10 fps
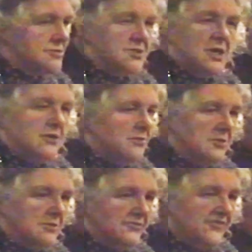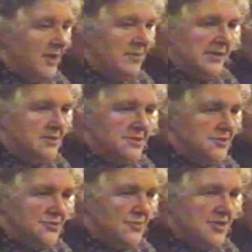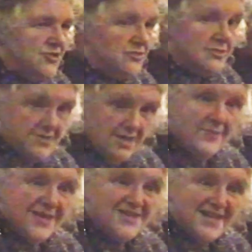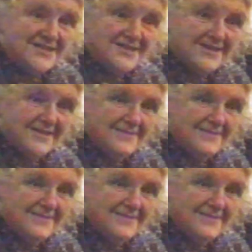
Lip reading: the terrible family situation. Does that make sense?